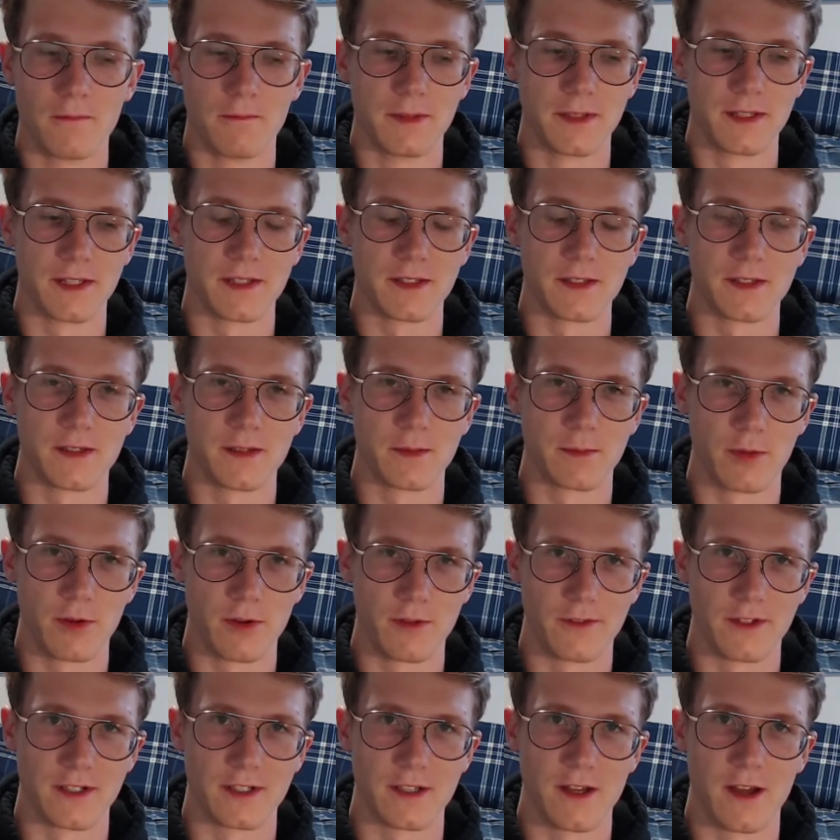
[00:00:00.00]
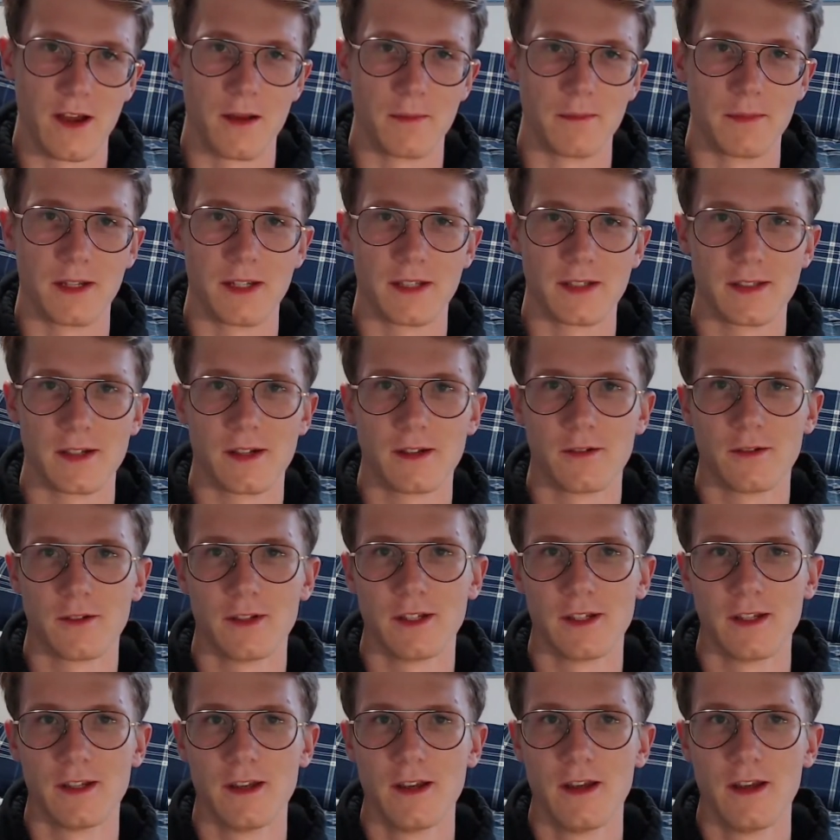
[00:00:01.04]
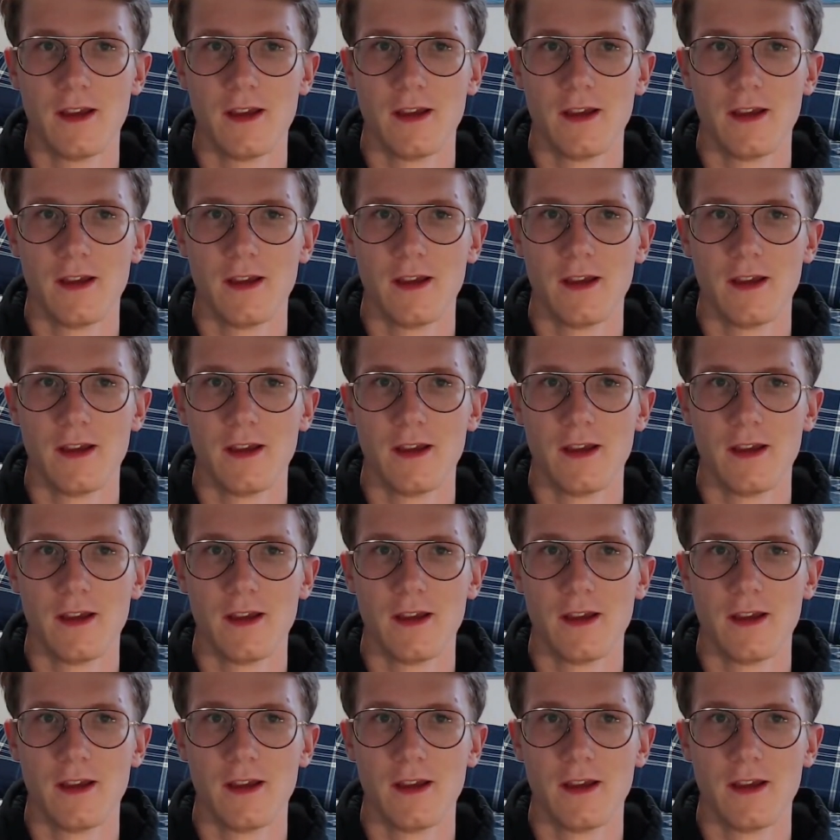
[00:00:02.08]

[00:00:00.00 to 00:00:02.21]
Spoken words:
But this is the perfect time, because not only